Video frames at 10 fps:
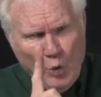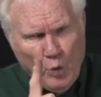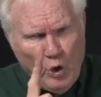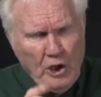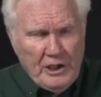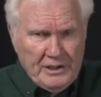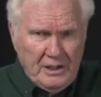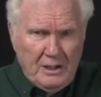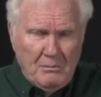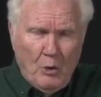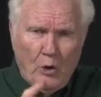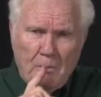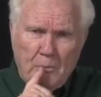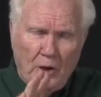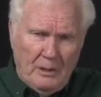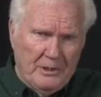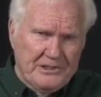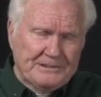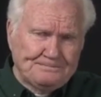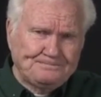one more
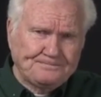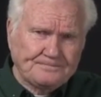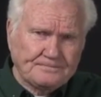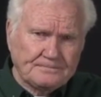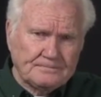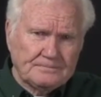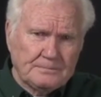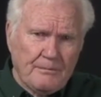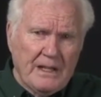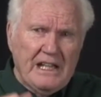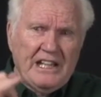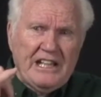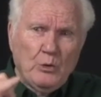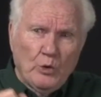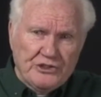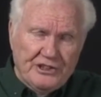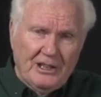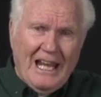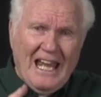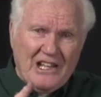promise. It was the
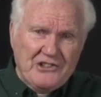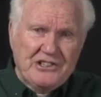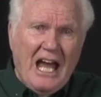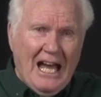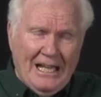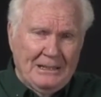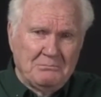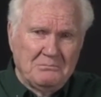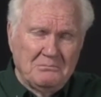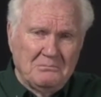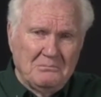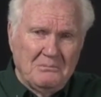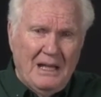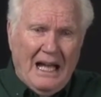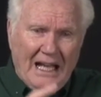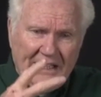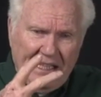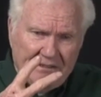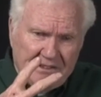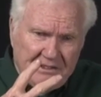last time i
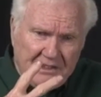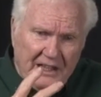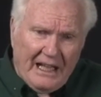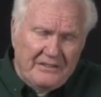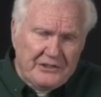had I